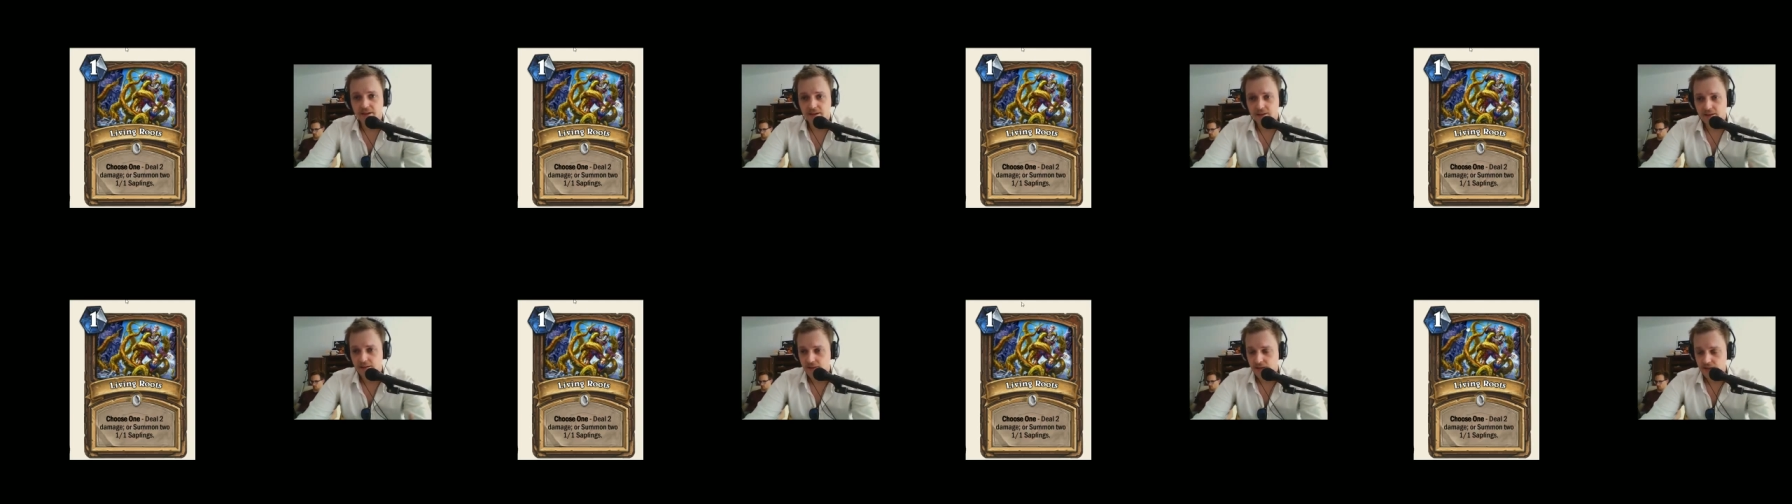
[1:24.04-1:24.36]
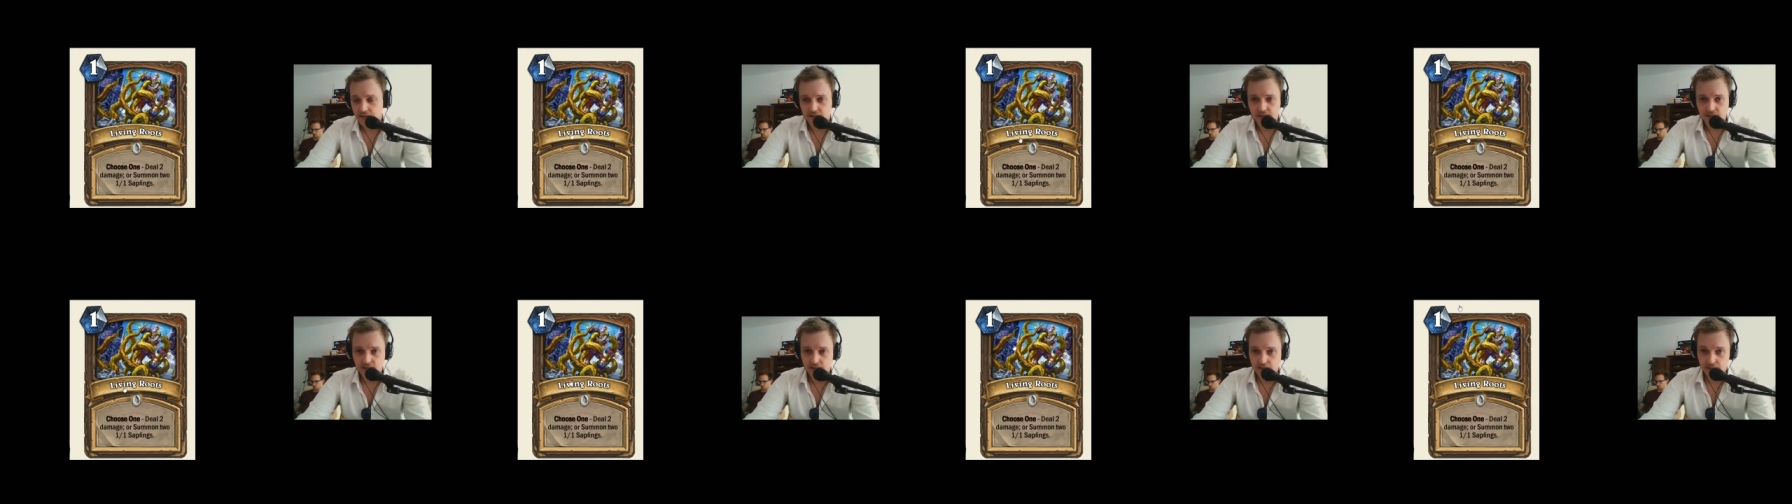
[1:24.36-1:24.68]

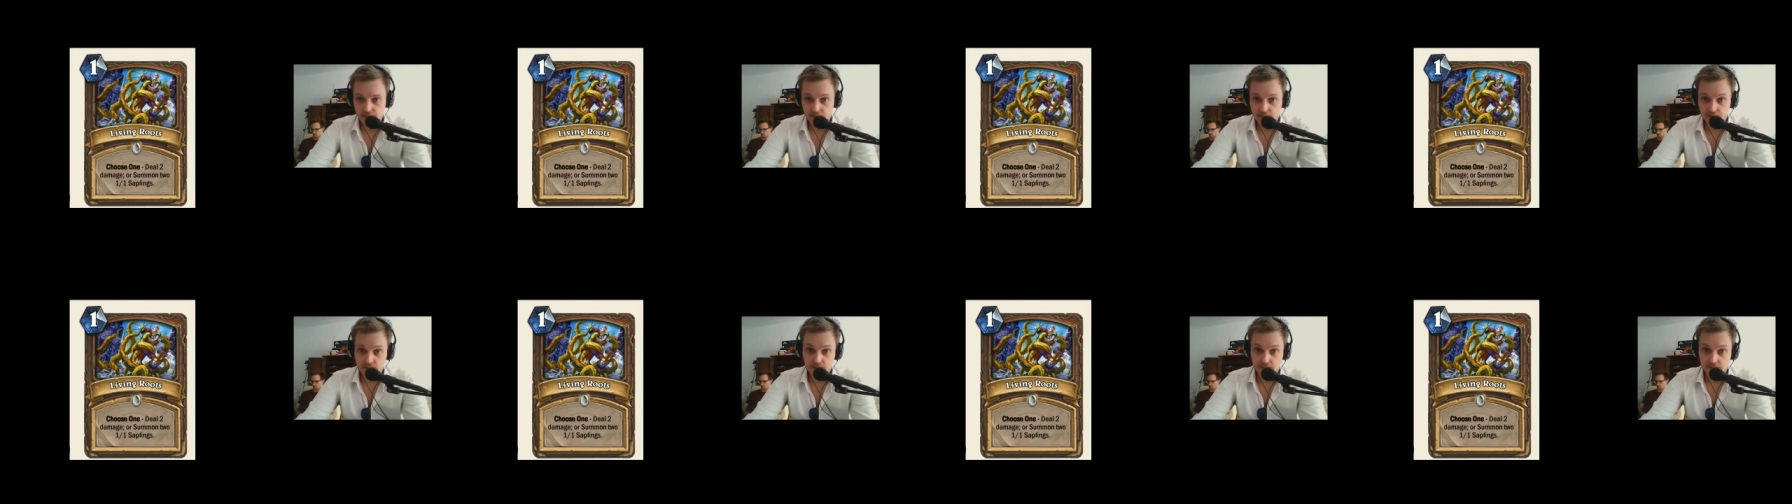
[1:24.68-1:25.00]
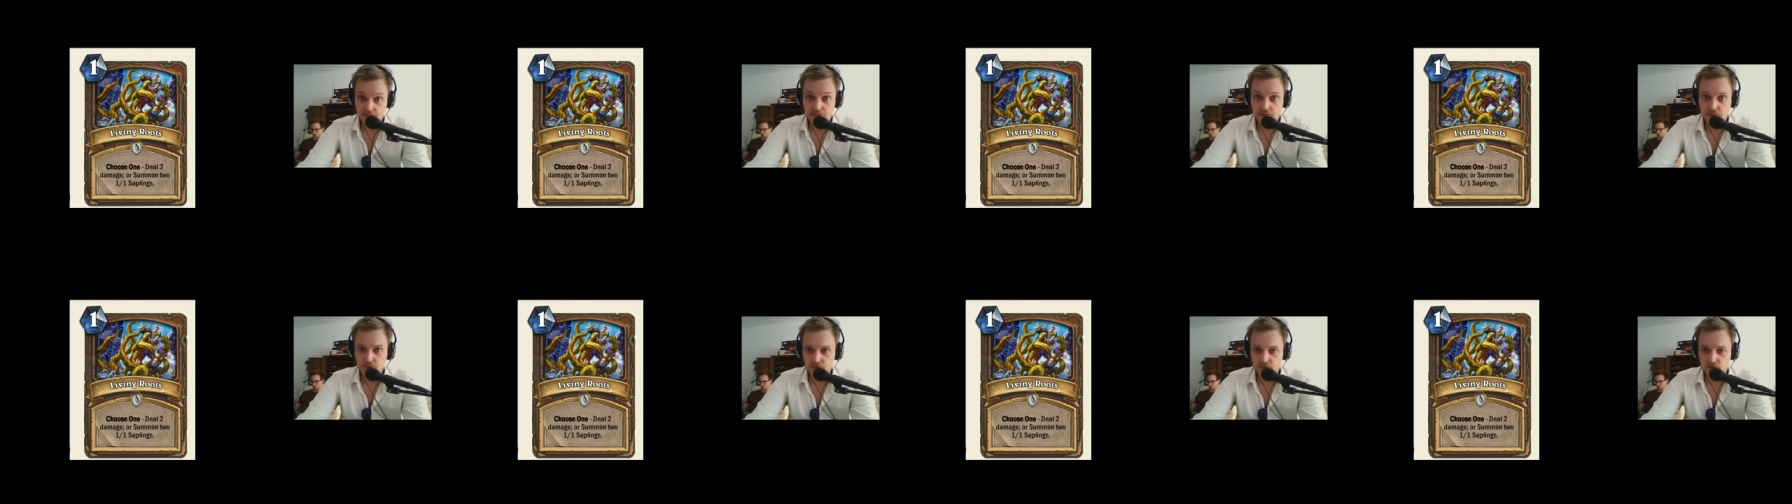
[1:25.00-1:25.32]

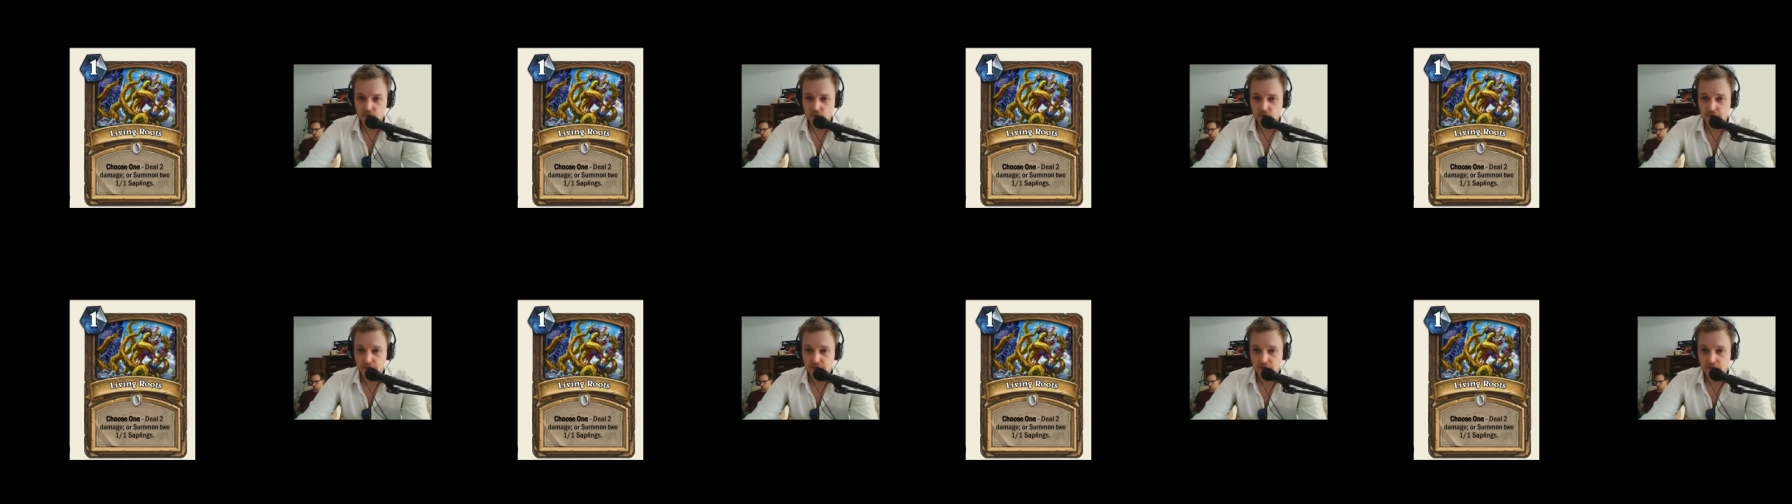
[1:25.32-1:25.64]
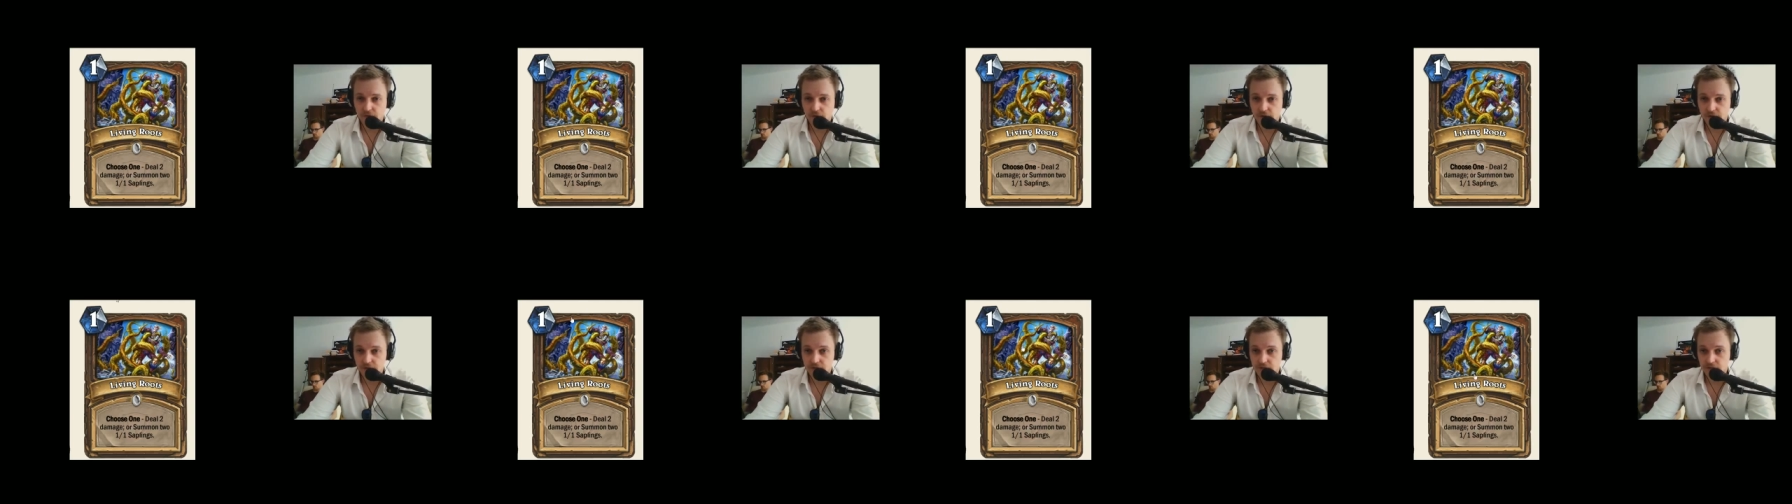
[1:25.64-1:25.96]
with Soul of the
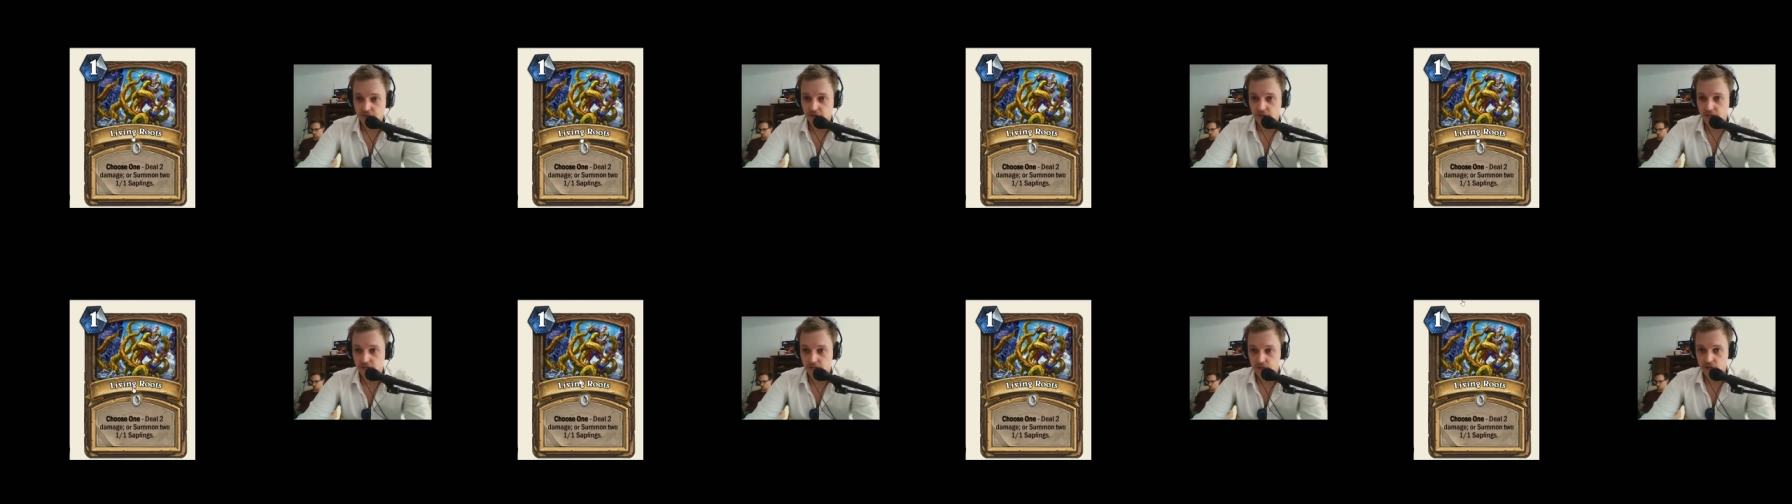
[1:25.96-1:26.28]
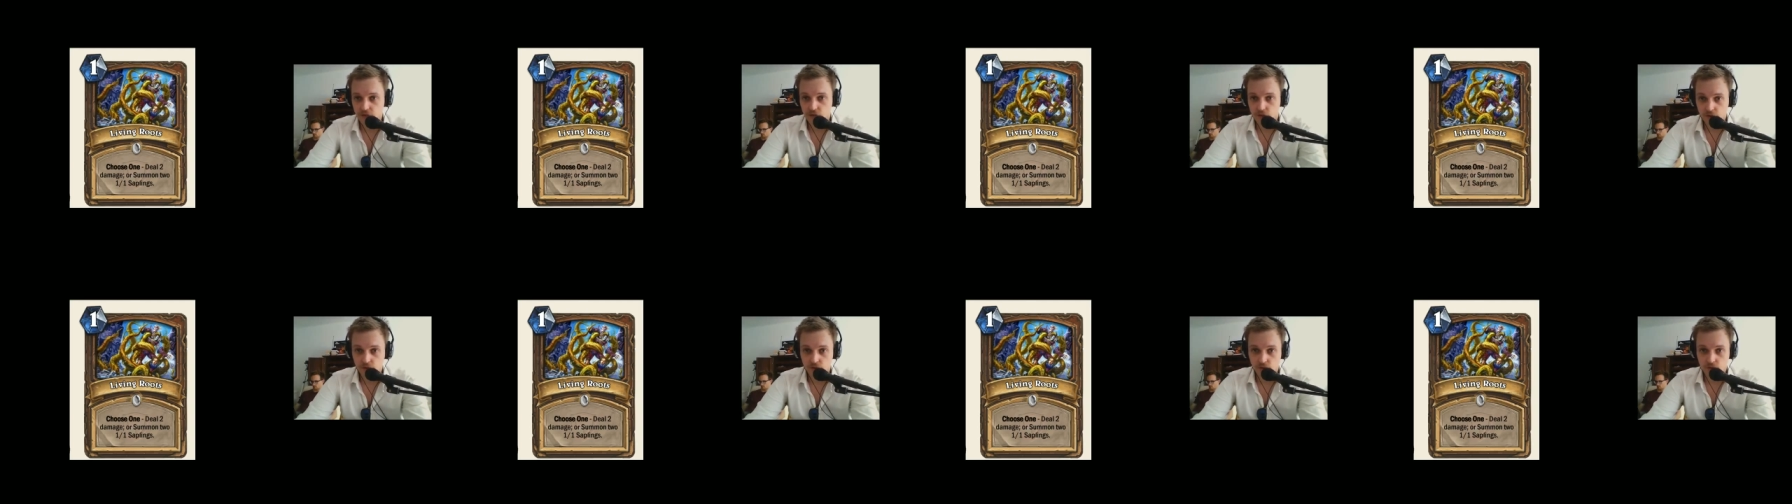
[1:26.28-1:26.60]
Forest you
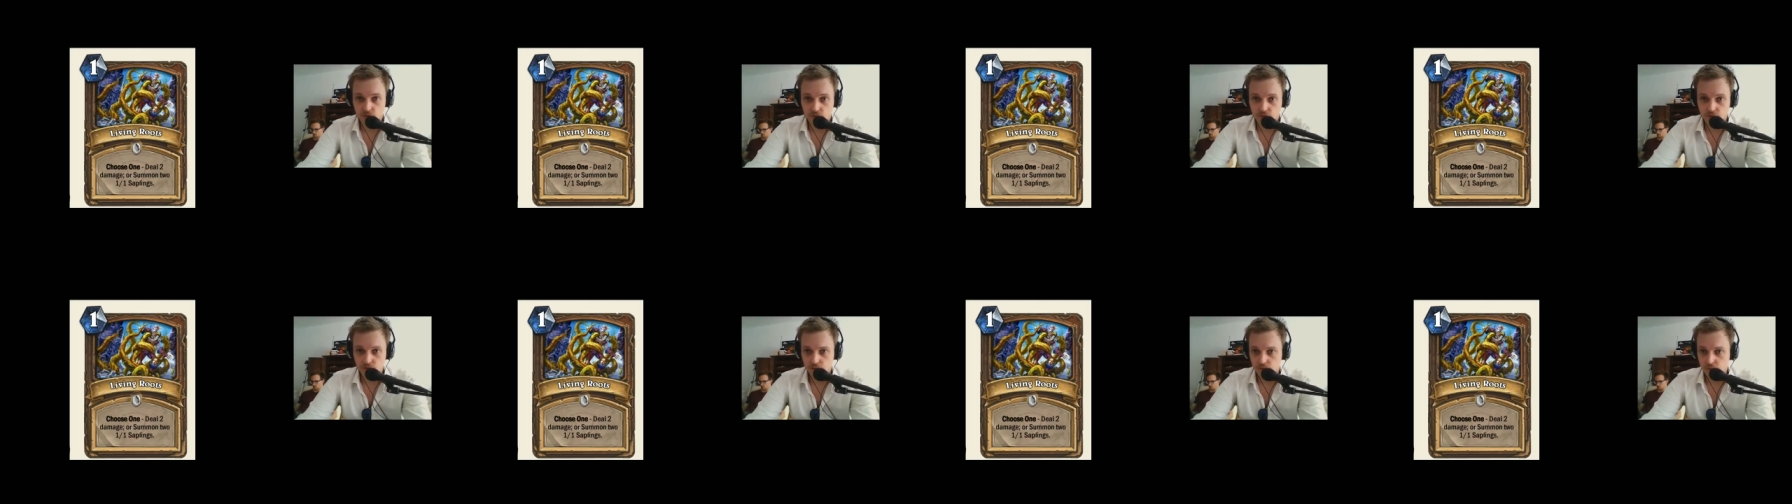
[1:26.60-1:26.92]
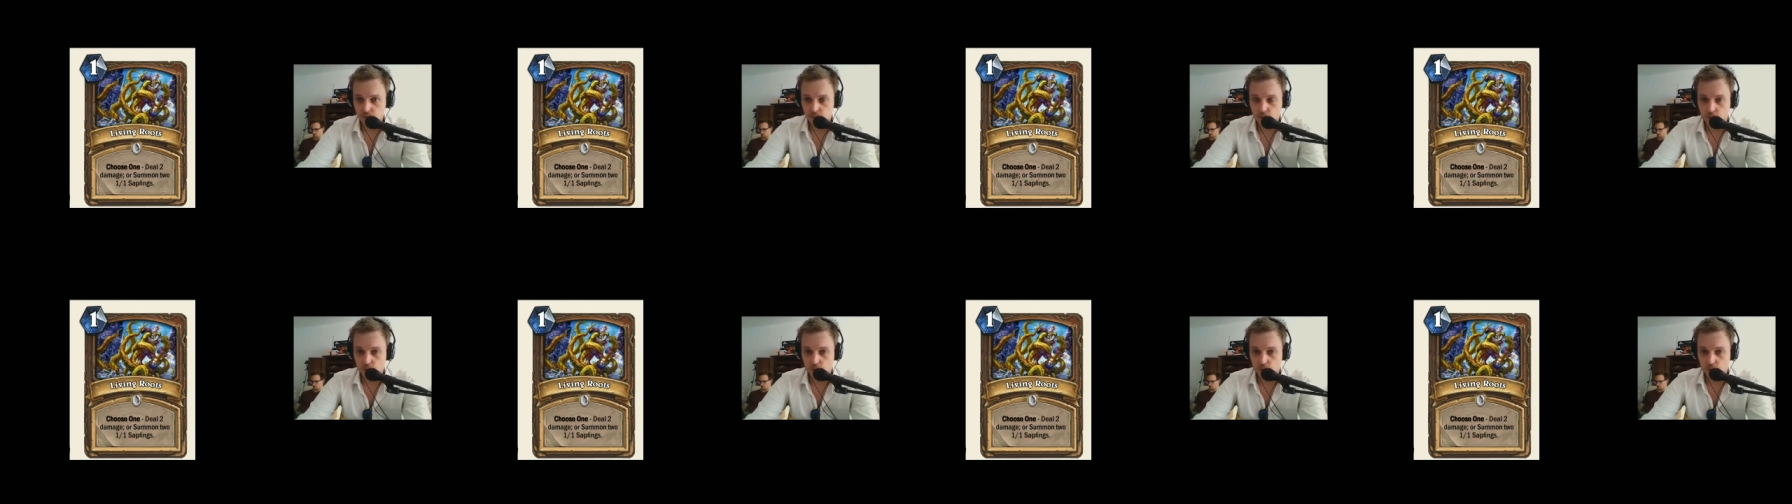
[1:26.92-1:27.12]
get 2